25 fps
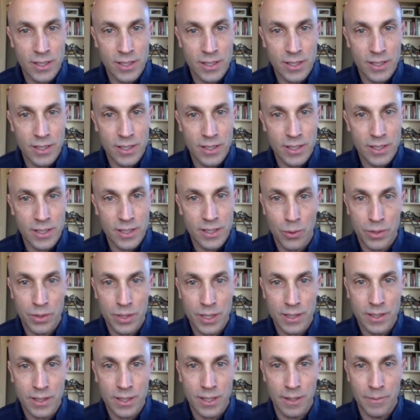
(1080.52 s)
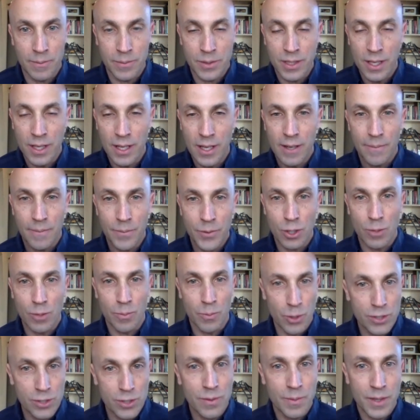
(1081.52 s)
and transport systems to emerge
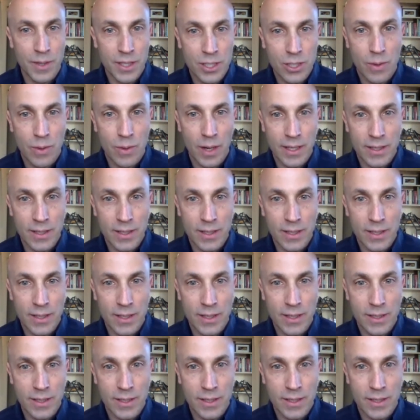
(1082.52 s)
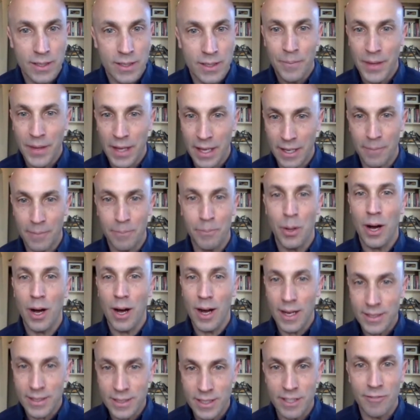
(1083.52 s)
from this crisis in a
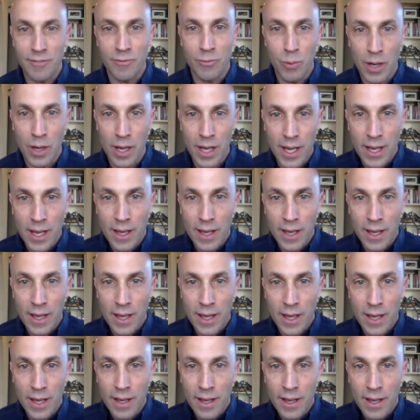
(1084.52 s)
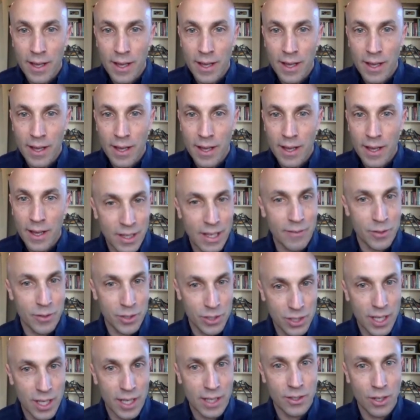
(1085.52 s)
positive way, they have to
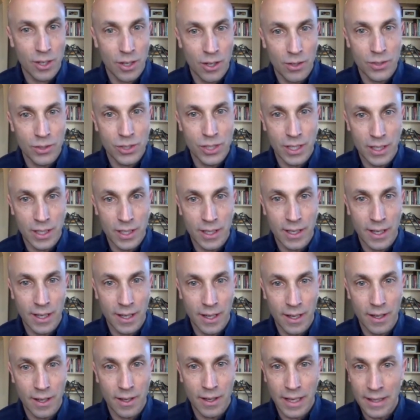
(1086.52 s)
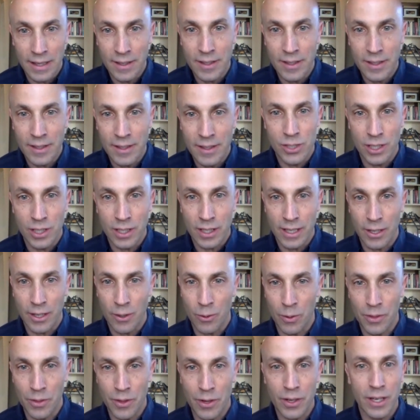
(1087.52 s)
leverage technology
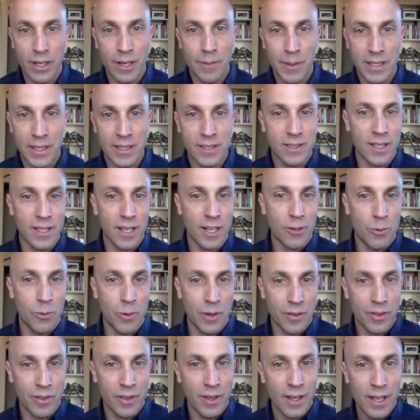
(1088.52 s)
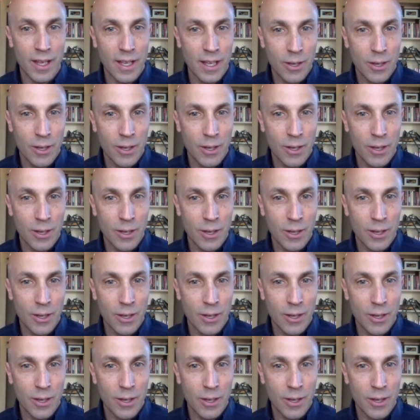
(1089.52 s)
intelligently, or they're going to be stuck with